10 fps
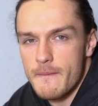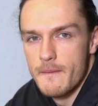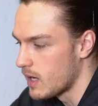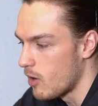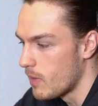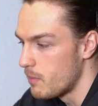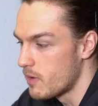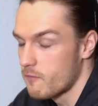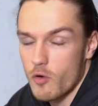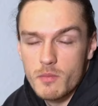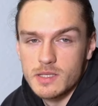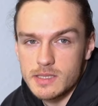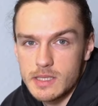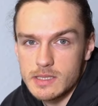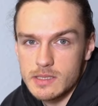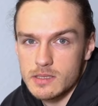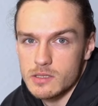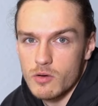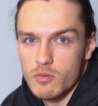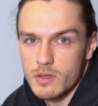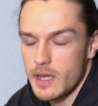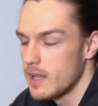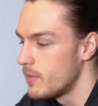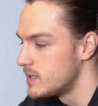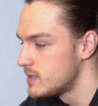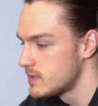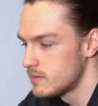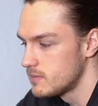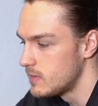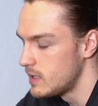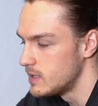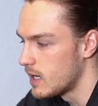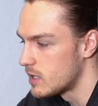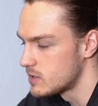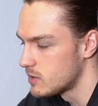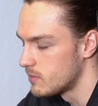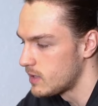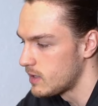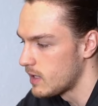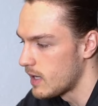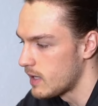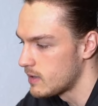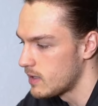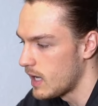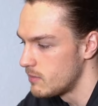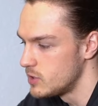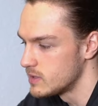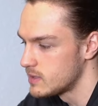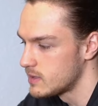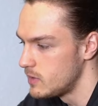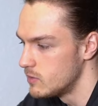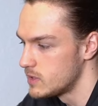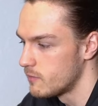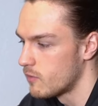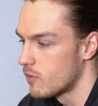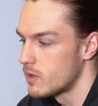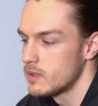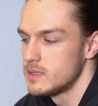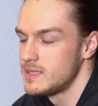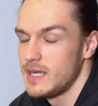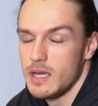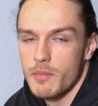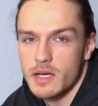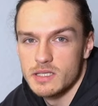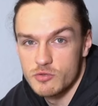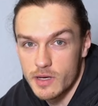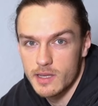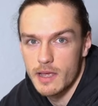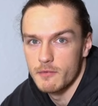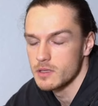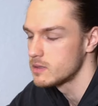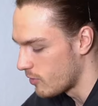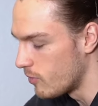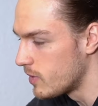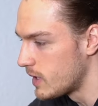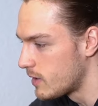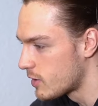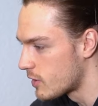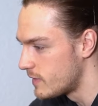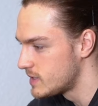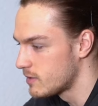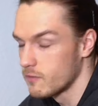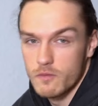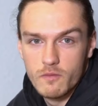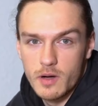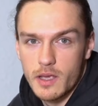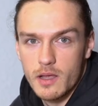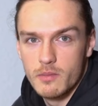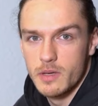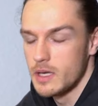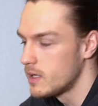how my performance is. So the elements are something that I'm just using for seeing my strength level. Hopefully crystals wouldn't kill me